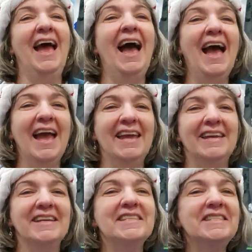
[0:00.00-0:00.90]

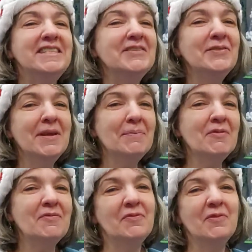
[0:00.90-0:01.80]
Hi, it's deal
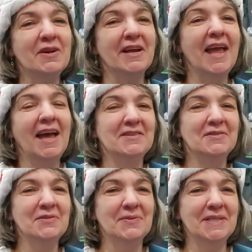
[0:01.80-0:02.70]
number four at
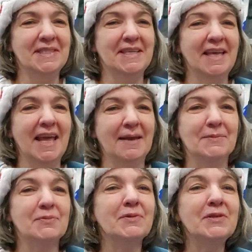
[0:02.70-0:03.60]
Castle Toys and
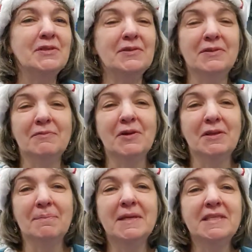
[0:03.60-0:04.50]
Games. We're doing we're in
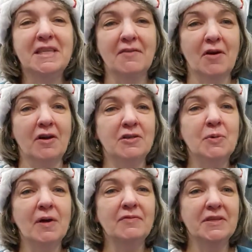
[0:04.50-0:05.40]
the midst of our
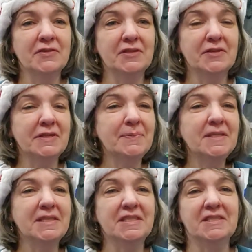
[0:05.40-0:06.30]
12 deals of
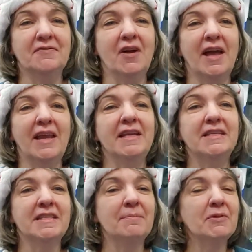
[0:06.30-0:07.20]
Christmas. This is Friday,
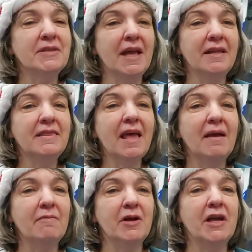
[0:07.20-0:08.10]
December 10th,
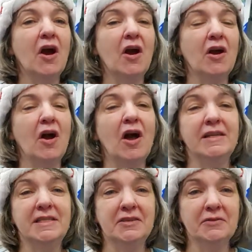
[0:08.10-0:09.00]
and we are on
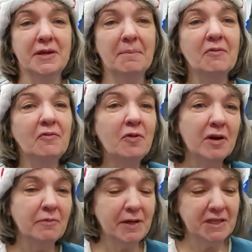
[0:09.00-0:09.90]
deal number
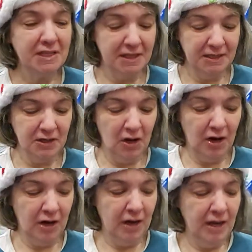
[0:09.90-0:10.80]
four, which is
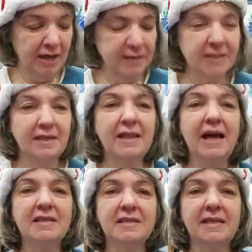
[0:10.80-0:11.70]
our
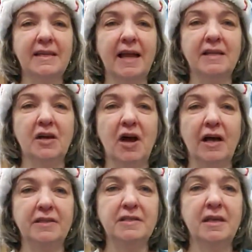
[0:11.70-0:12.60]
deluxe
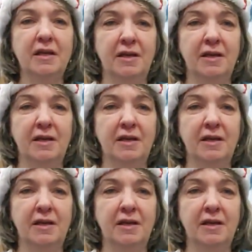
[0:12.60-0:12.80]
Connectagons.